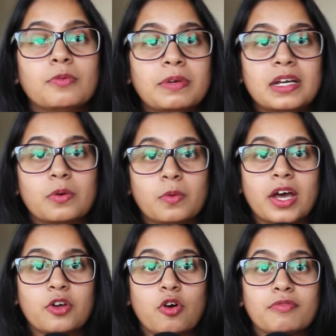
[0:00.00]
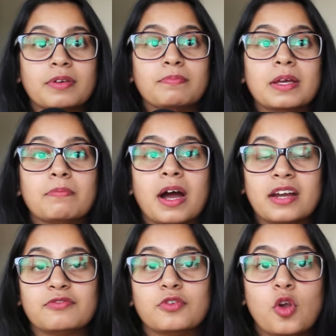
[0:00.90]
be aware of and be
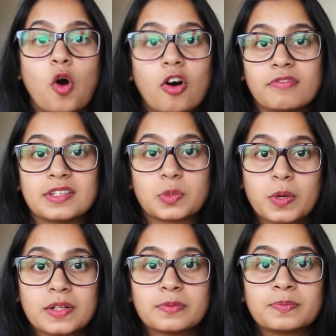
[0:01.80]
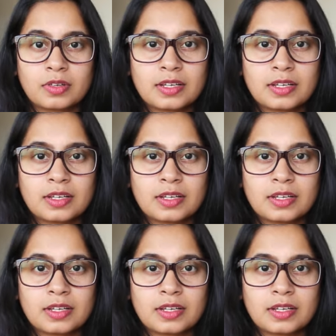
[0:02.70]
mindful of as well.